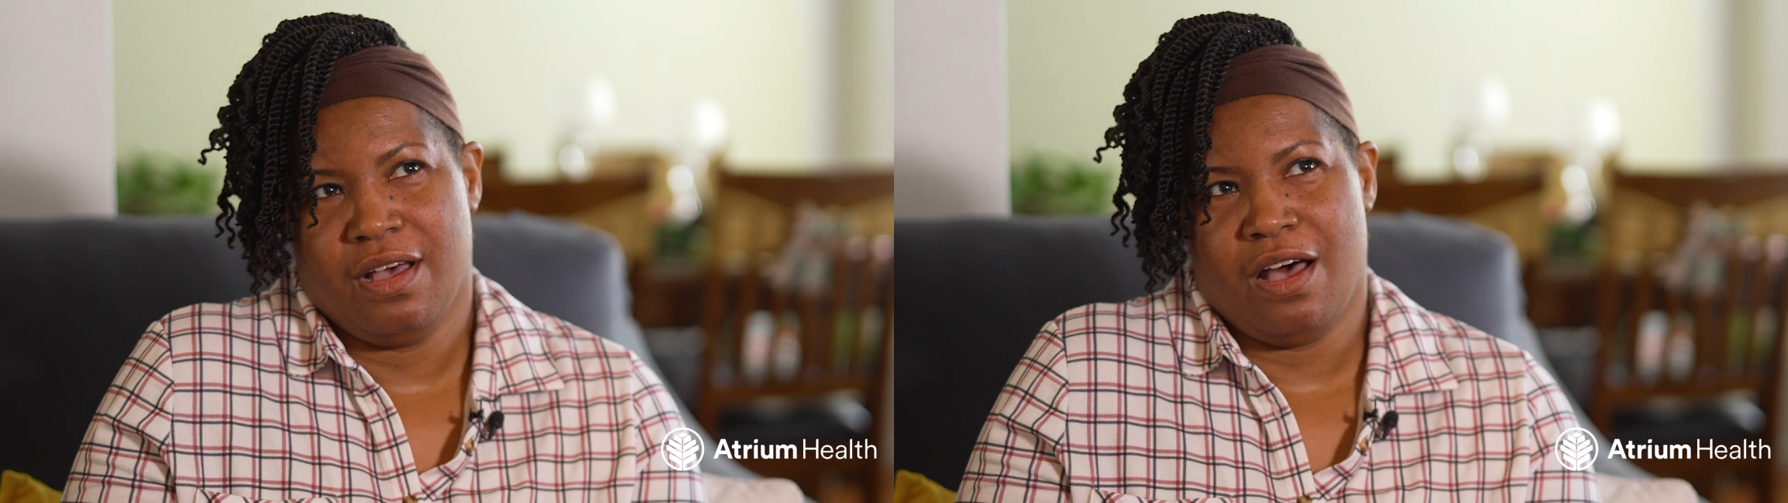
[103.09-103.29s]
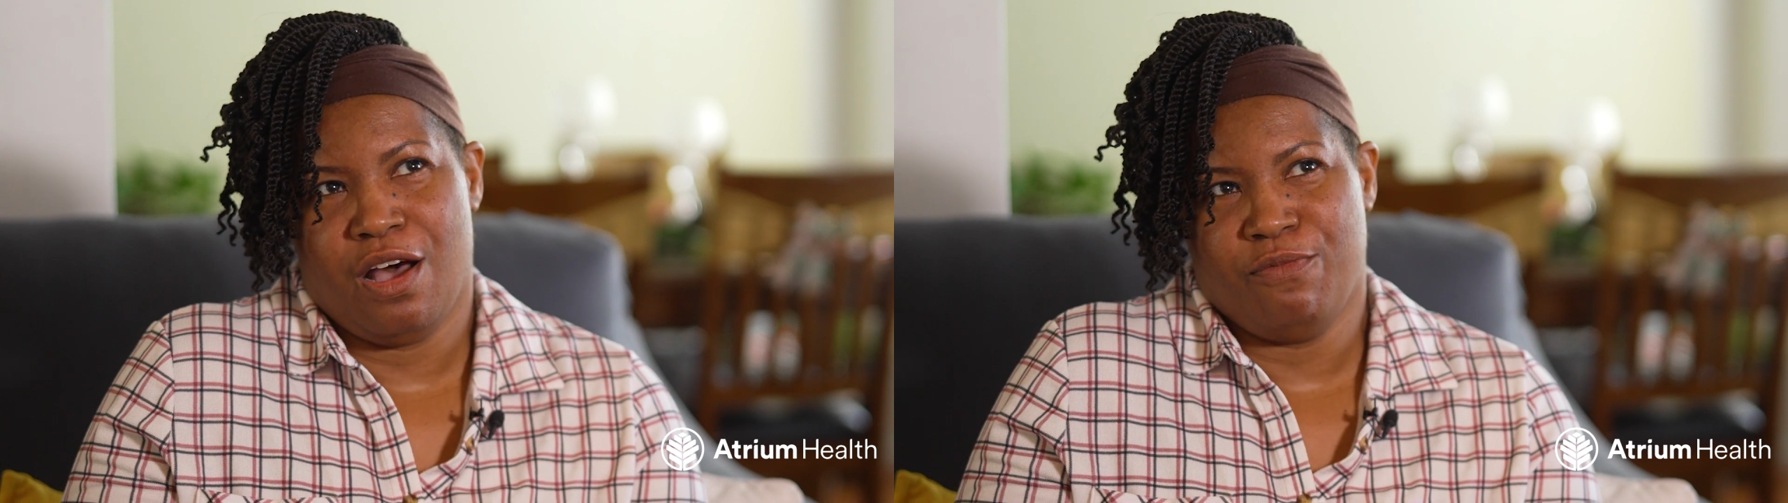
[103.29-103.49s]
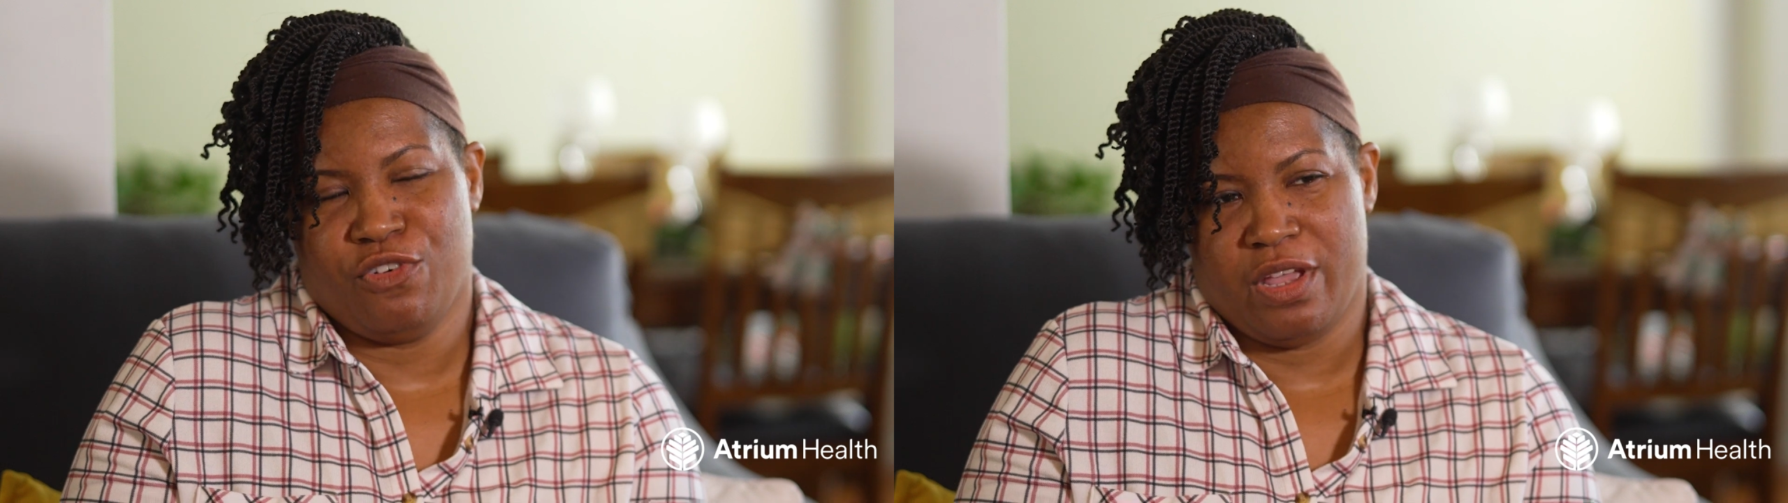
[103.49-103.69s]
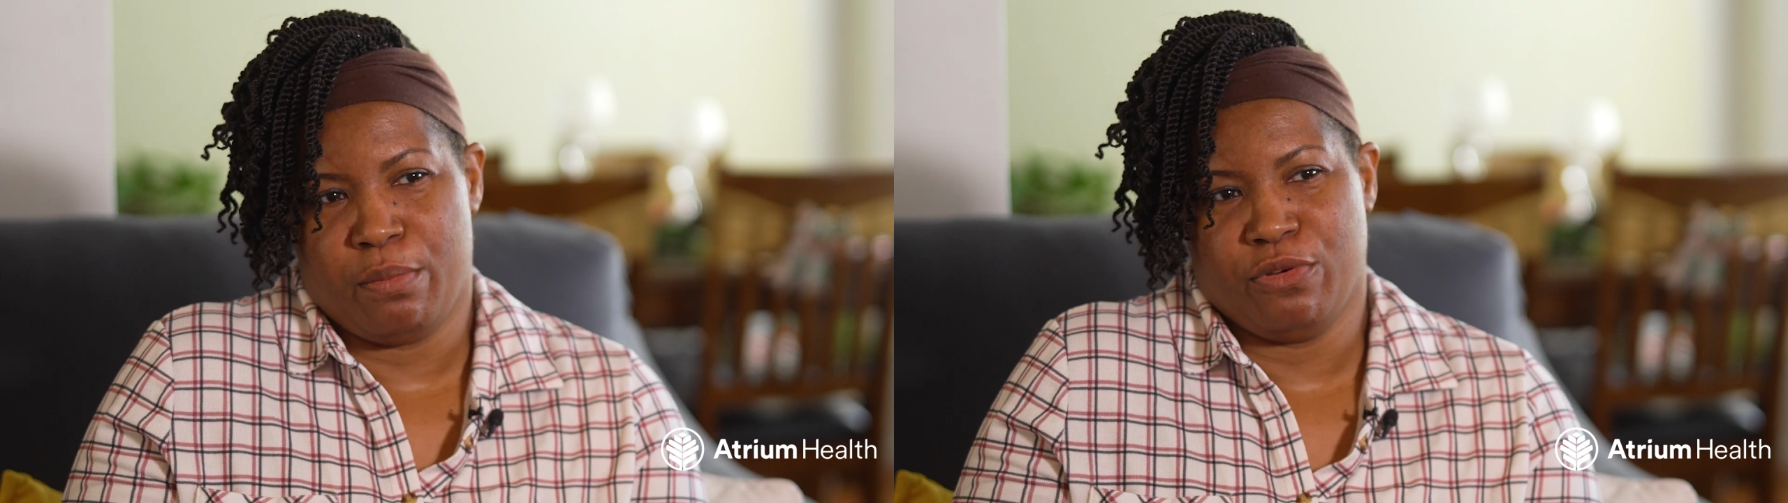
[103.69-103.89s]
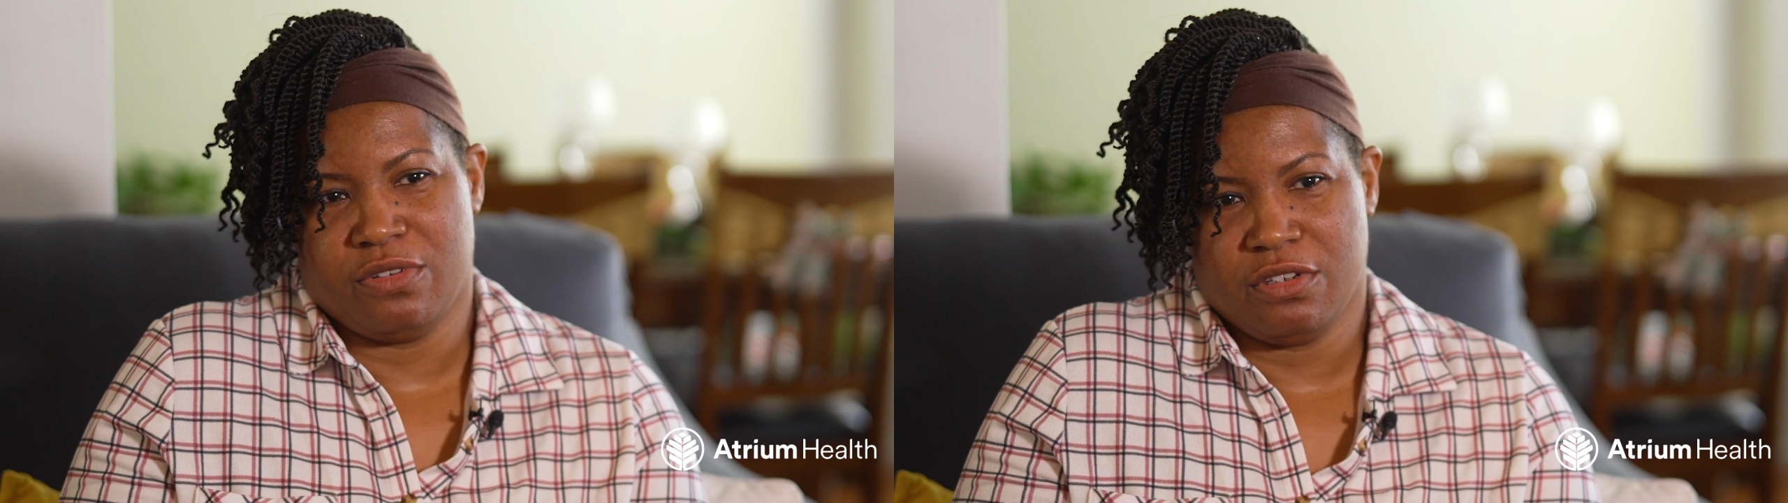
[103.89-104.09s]
uh, for that
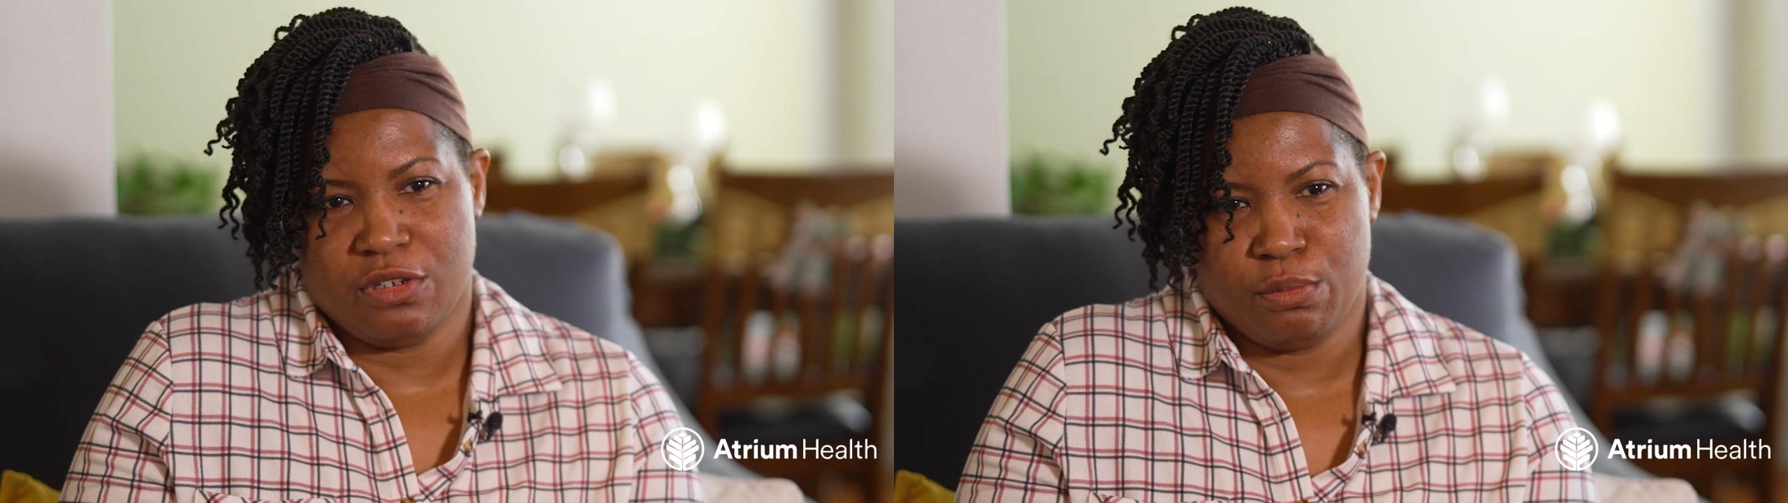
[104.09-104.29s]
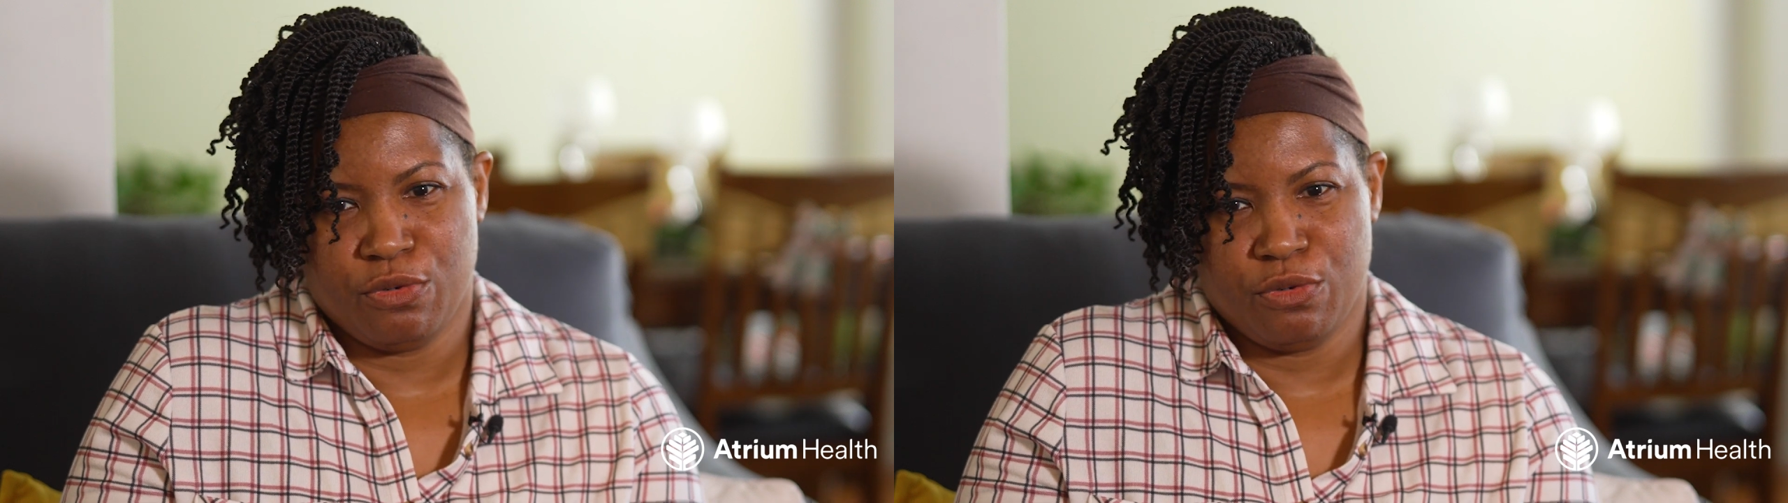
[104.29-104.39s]
particular